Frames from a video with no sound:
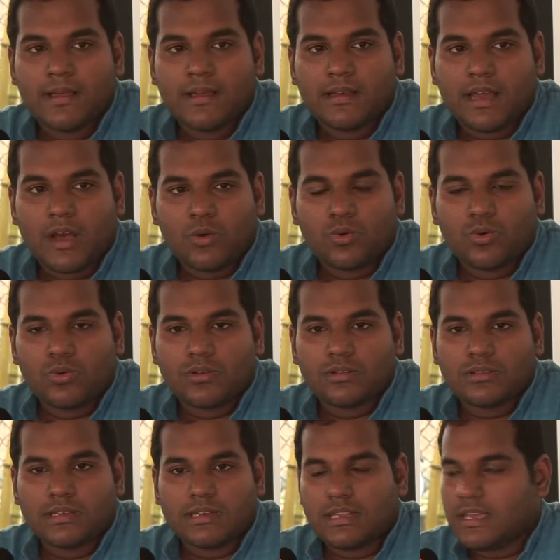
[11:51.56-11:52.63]
Now
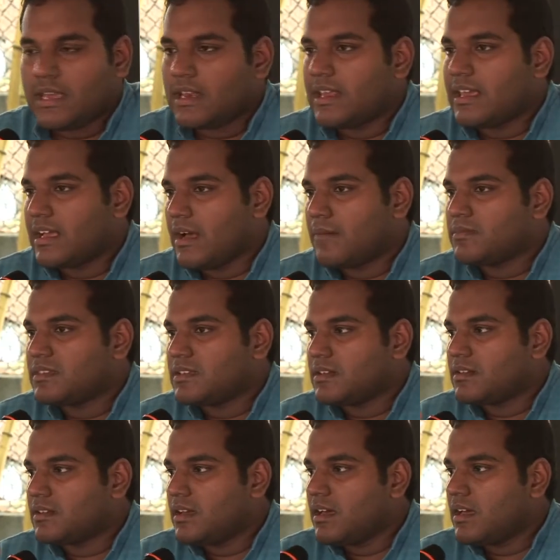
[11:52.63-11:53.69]
the TNA comes
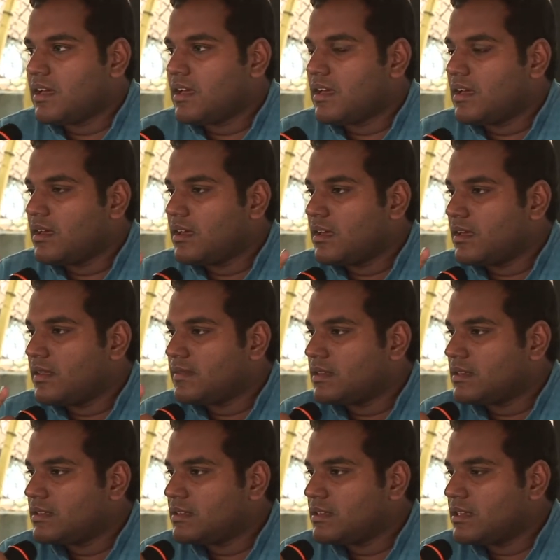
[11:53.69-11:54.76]
in,
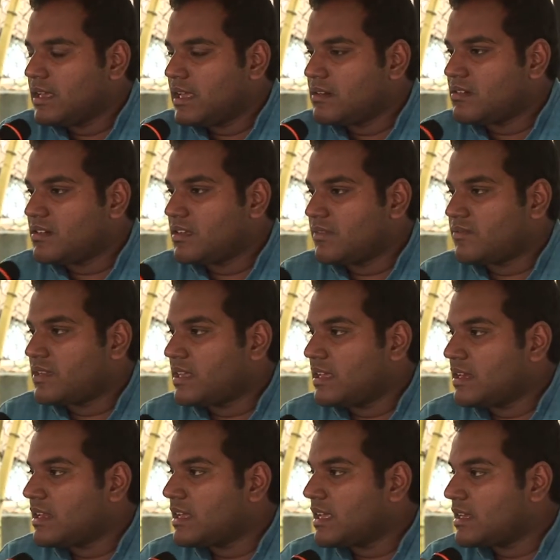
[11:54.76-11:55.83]
the entry of
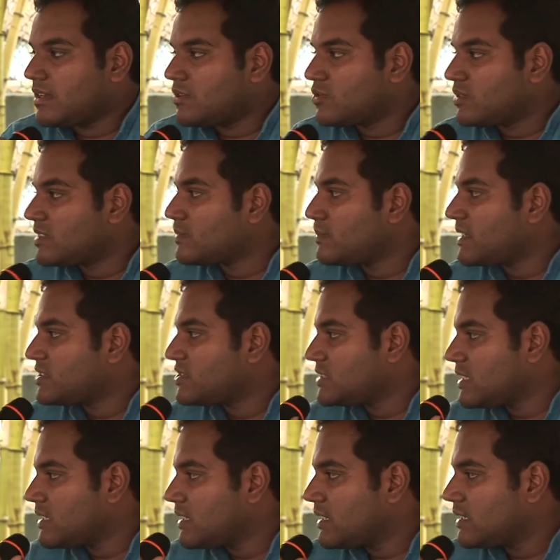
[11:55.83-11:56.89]
TNA into this
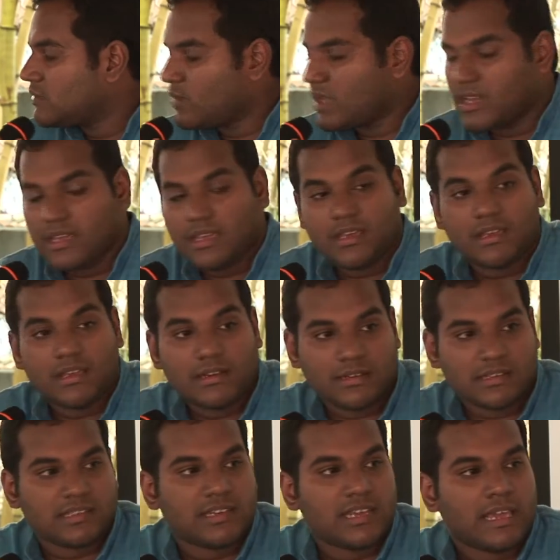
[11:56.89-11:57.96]
picture is very
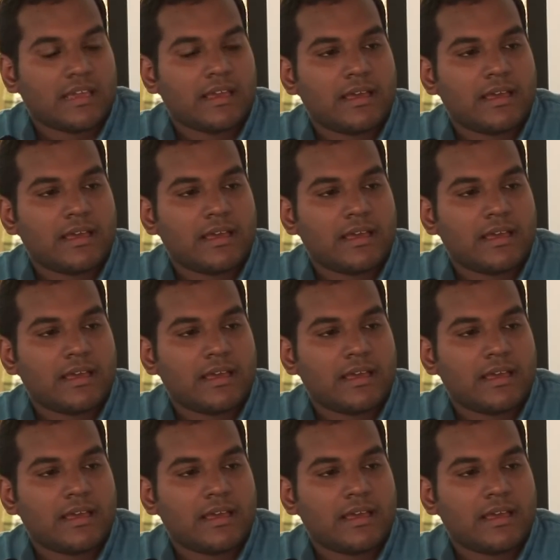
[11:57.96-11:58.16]
interesting.